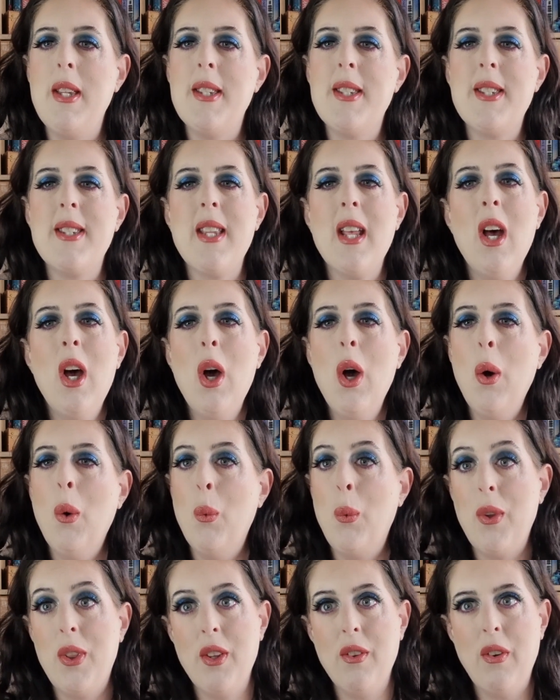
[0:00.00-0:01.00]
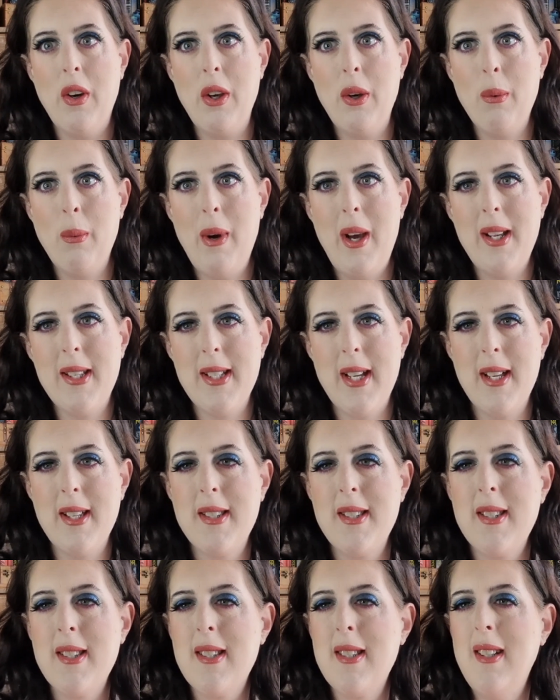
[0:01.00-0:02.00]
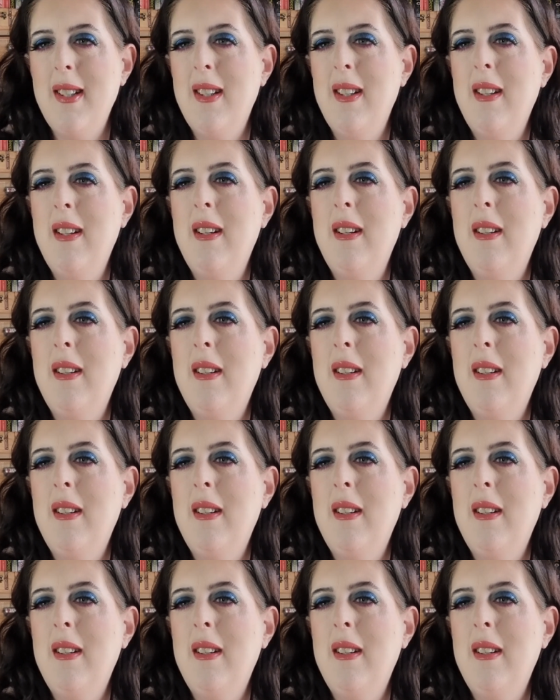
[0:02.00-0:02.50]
hours with the final wear test.